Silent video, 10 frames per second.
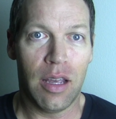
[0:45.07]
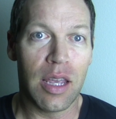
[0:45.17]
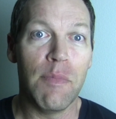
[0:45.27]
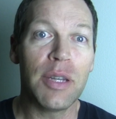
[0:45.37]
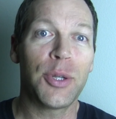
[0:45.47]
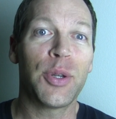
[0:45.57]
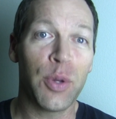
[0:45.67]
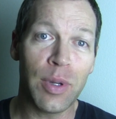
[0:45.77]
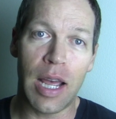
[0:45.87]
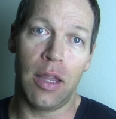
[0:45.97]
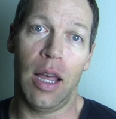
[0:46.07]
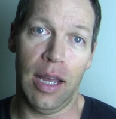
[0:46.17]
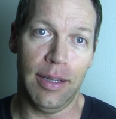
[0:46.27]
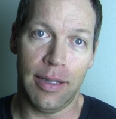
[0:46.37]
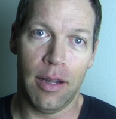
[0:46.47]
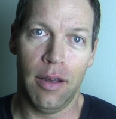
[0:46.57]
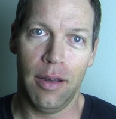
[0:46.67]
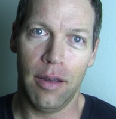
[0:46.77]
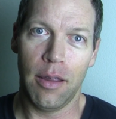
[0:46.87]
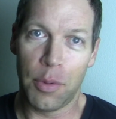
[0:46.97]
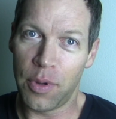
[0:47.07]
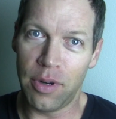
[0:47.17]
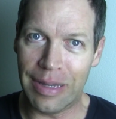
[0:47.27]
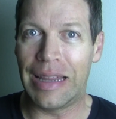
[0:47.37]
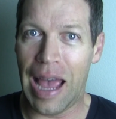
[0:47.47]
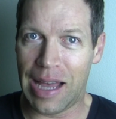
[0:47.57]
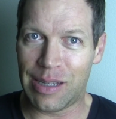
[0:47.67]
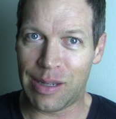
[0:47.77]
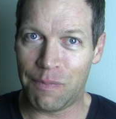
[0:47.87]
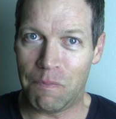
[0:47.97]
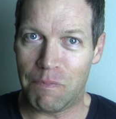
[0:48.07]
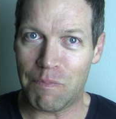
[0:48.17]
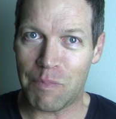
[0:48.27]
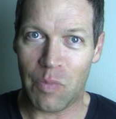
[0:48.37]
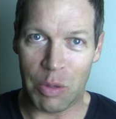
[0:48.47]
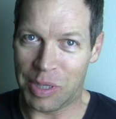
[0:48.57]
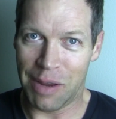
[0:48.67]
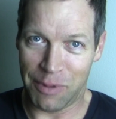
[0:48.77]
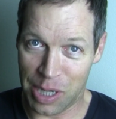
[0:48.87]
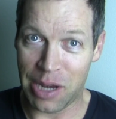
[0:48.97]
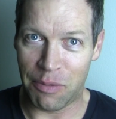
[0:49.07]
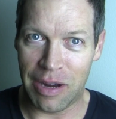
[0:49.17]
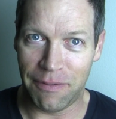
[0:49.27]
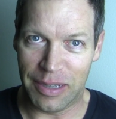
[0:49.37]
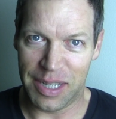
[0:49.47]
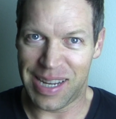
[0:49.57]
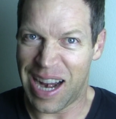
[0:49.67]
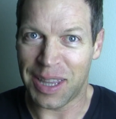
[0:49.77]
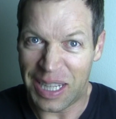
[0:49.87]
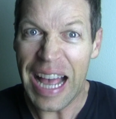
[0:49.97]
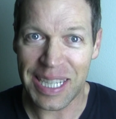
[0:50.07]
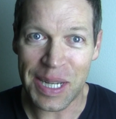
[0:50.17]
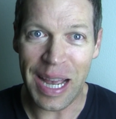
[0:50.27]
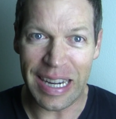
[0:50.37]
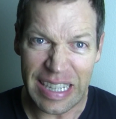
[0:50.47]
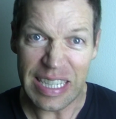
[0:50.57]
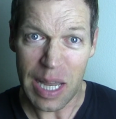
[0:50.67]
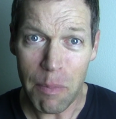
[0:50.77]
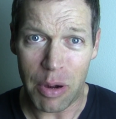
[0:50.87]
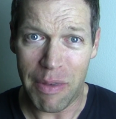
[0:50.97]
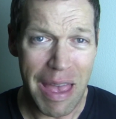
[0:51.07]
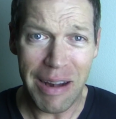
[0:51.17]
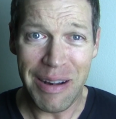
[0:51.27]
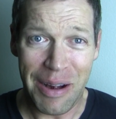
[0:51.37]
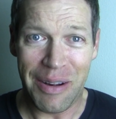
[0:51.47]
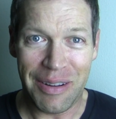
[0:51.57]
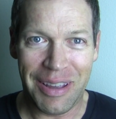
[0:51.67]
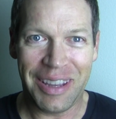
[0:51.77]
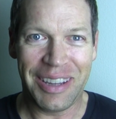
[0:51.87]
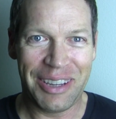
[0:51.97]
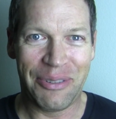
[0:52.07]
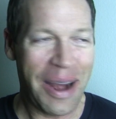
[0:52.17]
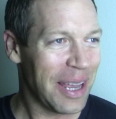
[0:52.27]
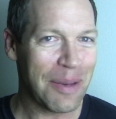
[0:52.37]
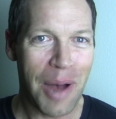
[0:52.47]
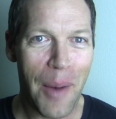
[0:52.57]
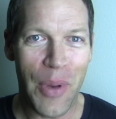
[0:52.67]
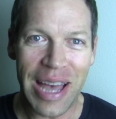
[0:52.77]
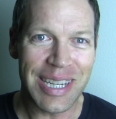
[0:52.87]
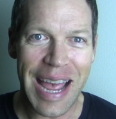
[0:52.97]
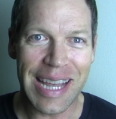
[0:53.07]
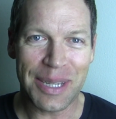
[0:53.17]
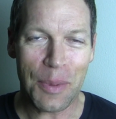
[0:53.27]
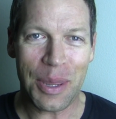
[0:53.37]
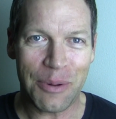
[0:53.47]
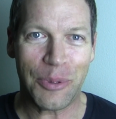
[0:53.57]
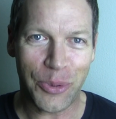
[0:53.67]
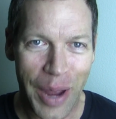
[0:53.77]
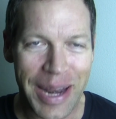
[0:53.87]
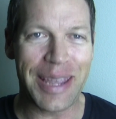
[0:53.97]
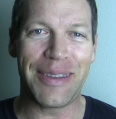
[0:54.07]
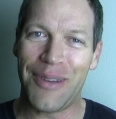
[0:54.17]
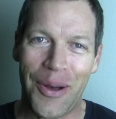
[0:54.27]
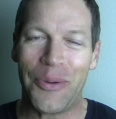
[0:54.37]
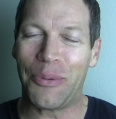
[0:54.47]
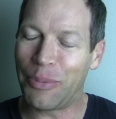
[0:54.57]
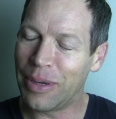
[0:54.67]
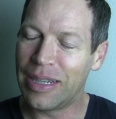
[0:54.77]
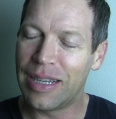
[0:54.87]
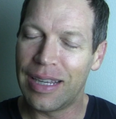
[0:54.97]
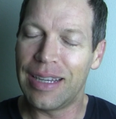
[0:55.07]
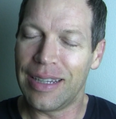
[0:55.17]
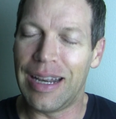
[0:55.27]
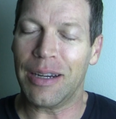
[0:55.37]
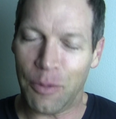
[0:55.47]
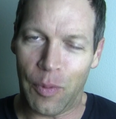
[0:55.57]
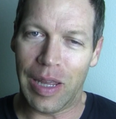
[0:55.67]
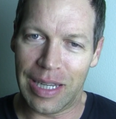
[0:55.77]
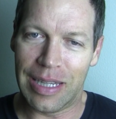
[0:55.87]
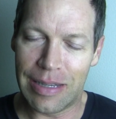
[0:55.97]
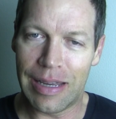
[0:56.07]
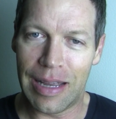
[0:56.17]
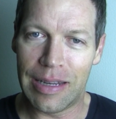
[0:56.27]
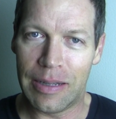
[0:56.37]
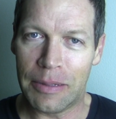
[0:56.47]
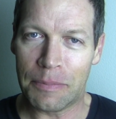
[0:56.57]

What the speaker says: He missed 2 deadlines. The third and last was set for January 1st. And on the last night of December, the editor rang him up and asked whether it was ready. No, not quite, he said.